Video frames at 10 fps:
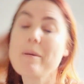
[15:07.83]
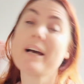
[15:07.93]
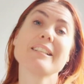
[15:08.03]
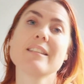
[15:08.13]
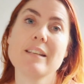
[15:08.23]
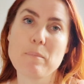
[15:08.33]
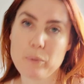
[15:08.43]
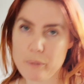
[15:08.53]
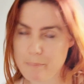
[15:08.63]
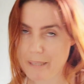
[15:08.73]
it's the nipple
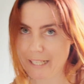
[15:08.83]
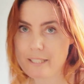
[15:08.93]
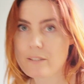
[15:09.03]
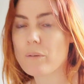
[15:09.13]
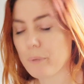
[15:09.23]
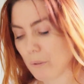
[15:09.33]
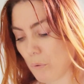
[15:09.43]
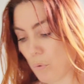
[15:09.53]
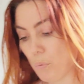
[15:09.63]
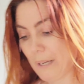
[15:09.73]
to me. It will
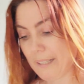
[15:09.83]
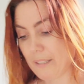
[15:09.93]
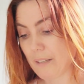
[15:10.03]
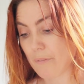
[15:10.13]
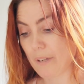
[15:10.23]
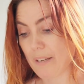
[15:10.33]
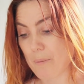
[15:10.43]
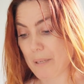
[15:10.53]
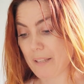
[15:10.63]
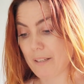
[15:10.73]
always and forever
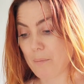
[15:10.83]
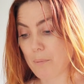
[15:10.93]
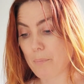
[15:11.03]
be the nipple